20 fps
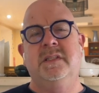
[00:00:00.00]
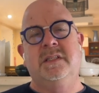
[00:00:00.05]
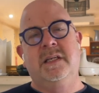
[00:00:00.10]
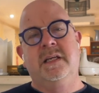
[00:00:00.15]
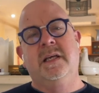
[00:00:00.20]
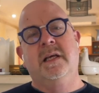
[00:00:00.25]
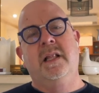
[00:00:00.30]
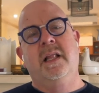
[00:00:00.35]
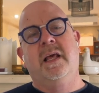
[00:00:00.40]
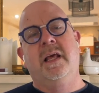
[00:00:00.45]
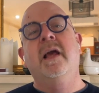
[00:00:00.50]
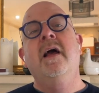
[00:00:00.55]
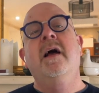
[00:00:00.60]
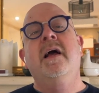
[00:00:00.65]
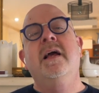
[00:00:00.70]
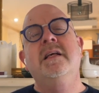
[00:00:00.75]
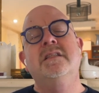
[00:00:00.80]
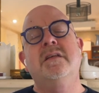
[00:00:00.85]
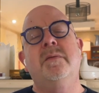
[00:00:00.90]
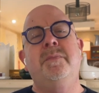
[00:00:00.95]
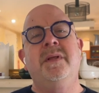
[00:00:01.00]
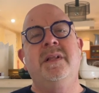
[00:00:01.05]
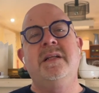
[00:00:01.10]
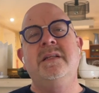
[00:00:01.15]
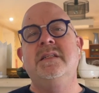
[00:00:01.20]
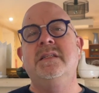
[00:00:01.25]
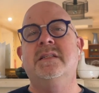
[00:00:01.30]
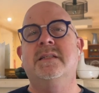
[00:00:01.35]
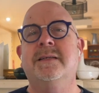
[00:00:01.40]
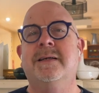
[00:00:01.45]
particularly his
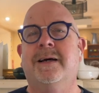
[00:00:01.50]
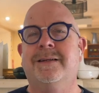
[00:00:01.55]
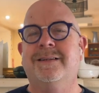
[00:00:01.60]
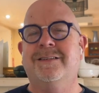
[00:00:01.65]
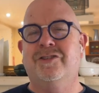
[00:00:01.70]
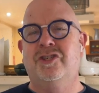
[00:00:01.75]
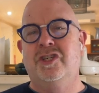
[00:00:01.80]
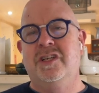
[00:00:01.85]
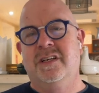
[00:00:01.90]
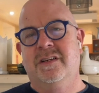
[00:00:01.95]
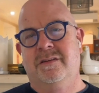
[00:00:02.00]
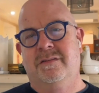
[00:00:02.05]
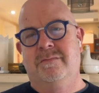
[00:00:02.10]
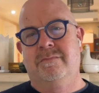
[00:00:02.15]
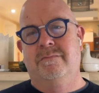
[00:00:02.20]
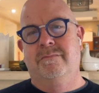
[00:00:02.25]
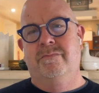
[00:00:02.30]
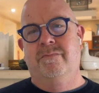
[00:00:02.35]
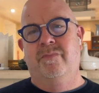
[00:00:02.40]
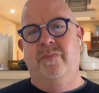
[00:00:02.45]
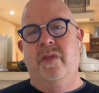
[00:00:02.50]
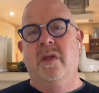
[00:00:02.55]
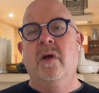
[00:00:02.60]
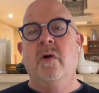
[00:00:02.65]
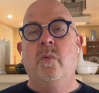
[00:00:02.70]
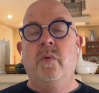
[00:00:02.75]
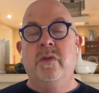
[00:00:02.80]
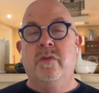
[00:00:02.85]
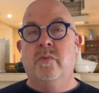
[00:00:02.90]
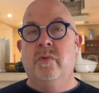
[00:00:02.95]
ability to cut a chicken
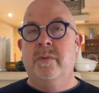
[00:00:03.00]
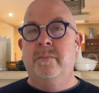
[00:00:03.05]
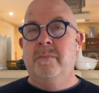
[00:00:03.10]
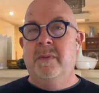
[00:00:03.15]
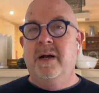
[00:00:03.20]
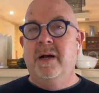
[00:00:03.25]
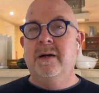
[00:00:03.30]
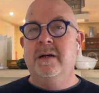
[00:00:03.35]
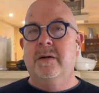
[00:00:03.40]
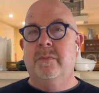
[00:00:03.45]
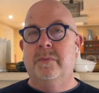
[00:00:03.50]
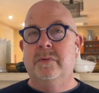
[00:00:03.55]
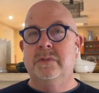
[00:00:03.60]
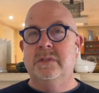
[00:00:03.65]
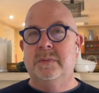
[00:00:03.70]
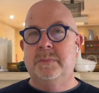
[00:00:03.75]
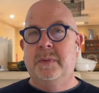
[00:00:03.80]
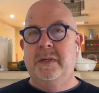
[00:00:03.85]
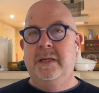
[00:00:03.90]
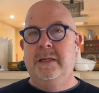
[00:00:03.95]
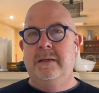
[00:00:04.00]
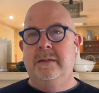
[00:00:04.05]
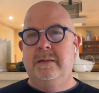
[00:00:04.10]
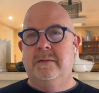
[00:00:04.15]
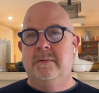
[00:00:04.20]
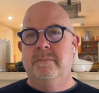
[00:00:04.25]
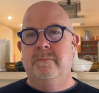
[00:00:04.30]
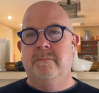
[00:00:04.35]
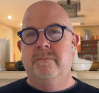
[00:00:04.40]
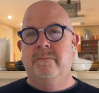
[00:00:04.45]
with remarkable
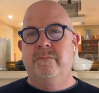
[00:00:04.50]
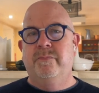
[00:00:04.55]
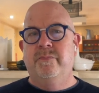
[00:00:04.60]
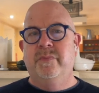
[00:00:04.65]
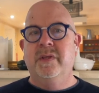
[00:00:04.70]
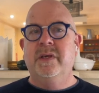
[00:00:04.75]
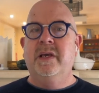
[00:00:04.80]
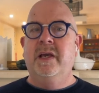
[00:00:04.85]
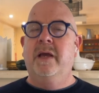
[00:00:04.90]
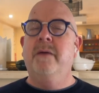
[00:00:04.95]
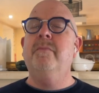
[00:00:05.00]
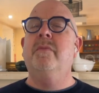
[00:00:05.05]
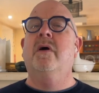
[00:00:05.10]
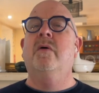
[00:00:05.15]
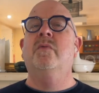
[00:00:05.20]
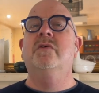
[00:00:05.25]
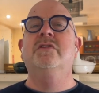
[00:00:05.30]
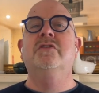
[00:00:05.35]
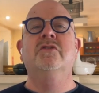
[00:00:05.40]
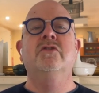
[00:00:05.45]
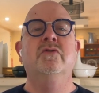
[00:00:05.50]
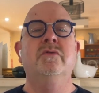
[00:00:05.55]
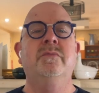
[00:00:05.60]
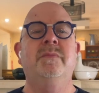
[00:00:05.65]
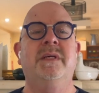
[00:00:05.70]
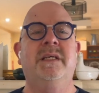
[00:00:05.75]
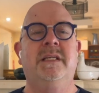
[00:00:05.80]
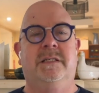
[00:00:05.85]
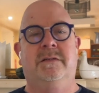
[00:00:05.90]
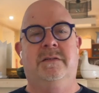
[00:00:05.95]
speed. The camera would
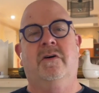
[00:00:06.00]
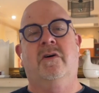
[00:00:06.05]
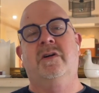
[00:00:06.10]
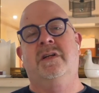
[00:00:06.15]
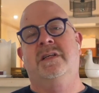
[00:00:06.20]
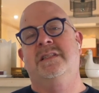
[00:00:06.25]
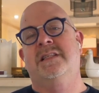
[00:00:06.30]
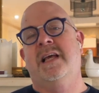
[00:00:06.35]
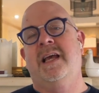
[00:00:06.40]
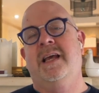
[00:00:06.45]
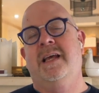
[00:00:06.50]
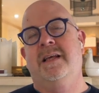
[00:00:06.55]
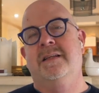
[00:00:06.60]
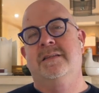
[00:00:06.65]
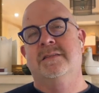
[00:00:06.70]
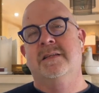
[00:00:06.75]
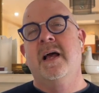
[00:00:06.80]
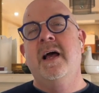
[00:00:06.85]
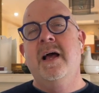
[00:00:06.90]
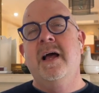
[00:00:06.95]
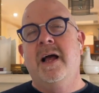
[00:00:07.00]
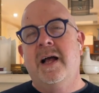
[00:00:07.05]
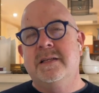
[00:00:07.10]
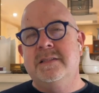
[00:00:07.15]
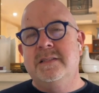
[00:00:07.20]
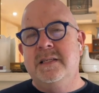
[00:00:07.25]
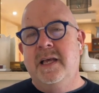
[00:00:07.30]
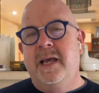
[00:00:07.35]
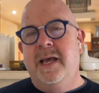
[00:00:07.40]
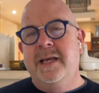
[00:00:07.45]
zoom in on his hands
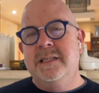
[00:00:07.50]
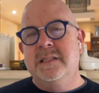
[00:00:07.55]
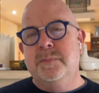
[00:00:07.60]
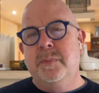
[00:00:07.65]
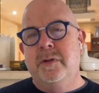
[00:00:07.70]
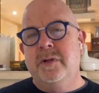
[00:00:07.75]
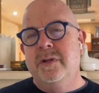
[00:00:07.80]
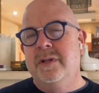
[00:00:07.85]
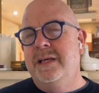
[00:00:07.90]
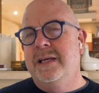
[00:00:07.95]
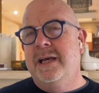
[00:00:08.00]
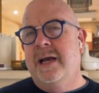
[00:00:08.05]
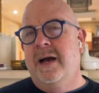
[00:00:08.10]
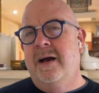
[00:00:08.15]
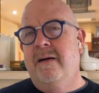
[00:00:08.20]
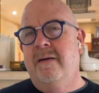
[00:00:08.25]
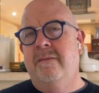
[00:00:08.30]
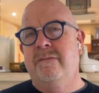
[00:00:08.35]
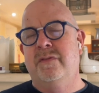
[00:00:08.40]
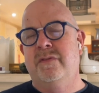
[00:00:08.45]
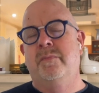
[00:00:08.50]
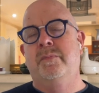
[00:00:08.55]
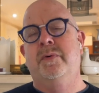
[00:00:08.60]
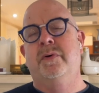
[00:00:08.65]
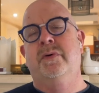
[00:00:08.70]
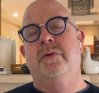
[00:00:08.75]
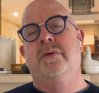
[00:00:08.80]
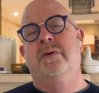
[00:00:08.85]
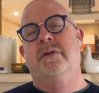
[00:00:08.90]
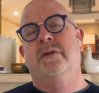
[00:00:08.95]
as he expertly carved the
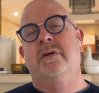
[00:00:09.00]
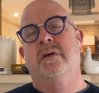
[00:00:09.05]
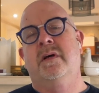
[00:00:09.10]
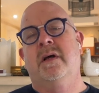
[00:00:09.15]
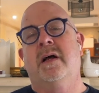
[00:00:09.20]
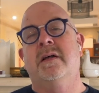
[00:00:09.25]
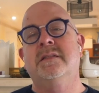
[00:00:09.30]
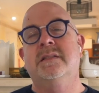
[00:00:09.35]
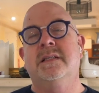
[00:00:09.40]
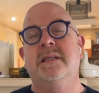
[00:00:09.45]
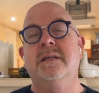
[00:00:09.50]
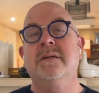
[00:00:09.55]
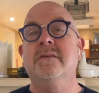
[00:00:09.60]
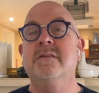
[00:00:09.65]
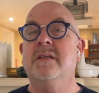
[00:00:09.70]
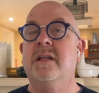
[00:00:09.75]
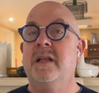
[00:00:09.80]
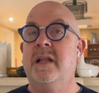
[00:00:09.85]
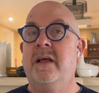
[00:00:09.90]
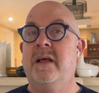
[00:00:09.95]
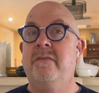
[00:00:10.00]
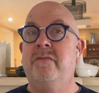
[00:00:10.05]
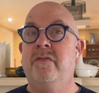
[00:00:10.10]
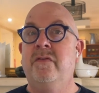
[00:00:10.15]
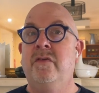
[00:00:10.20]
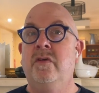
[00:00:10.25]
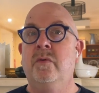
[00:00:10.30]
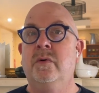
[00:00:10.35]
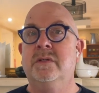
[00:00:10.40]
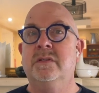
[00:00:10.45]
bird, a skill that left
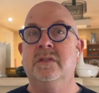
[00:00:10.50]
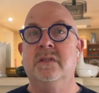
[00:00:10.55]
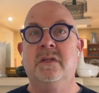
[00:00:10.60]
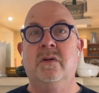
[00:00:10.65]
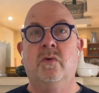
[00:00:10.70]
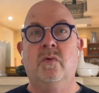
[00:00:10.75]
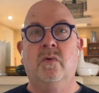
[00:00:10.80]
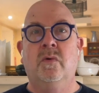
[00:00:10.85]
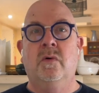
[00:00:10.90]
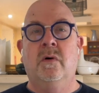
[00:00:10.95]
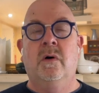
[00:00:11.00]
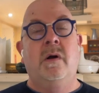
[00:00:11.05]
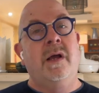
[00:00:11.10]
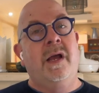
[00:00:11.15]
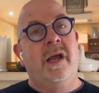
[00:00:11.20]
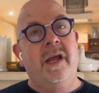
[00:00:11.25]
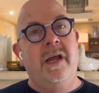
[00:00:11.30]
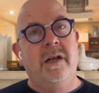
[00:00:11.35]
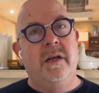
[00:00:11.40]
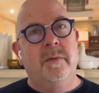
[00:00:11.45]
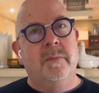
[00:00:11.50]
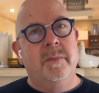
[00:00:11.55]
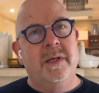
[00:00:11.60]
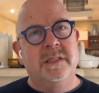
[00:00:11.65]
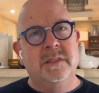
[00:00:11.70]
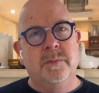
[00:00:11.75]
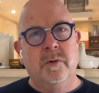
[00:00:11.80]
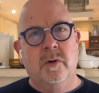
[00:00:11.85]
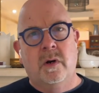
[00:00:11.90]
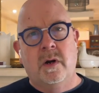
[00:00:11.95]
viewers in awe and
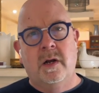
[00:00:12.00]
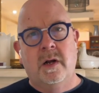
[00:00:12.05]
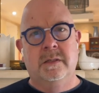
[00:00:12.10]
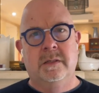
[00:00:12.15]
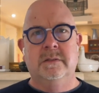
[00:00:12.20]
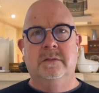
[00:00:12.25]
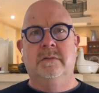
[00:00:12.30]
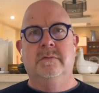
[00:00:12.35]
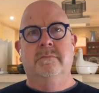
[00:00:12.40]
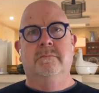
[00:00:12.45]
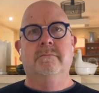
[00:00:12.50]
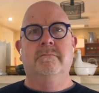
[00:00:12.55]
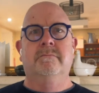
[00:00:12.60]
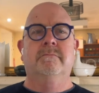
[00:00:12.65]
mesmerised.